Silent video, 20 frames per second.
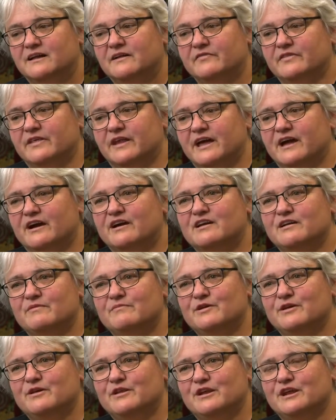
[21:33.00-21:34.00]
that our
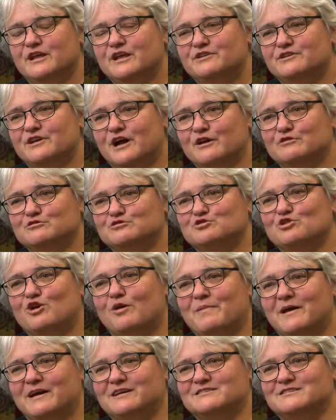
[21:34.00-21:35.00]
community don't
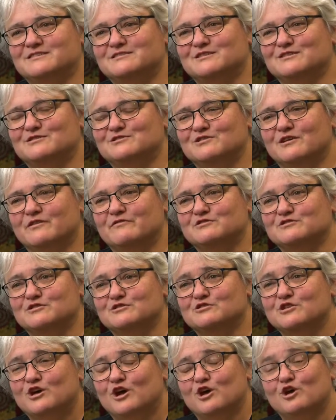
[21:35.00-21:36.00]
stop accessing
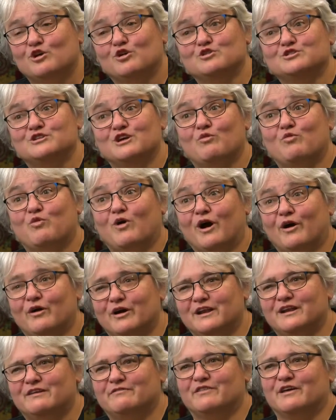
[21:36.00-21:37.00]
services because they're
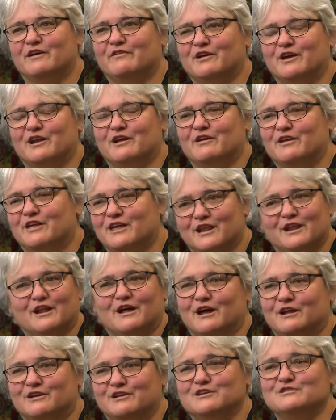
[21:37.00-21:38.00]
worried if they're going to get
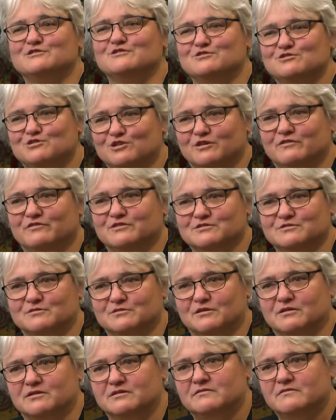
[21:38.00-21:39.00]
a decent service or
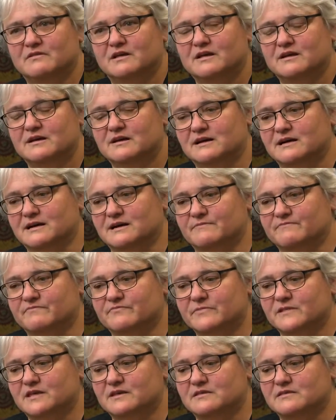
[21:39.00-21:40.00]
not.
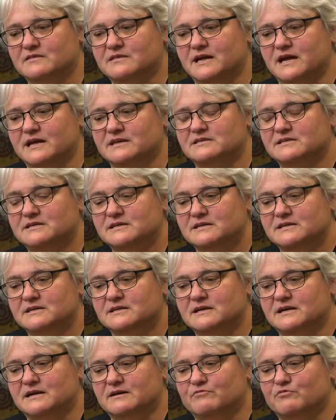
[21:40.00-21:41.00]
That
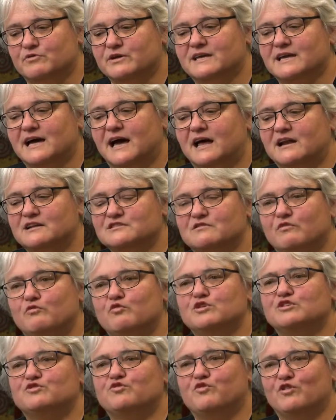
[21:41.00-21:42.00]
regardless of
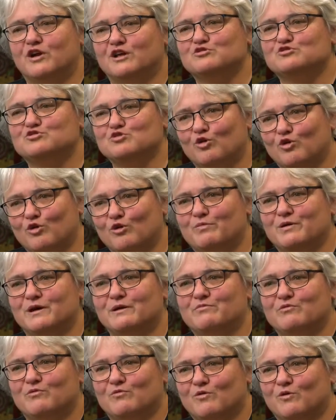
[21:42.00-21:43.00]
which front door
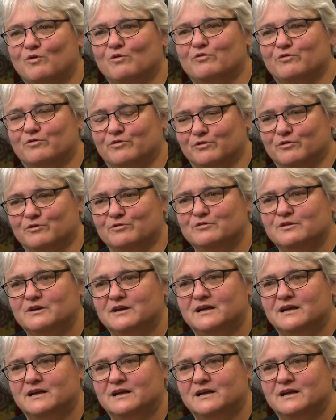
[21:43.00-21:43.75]
people walk through,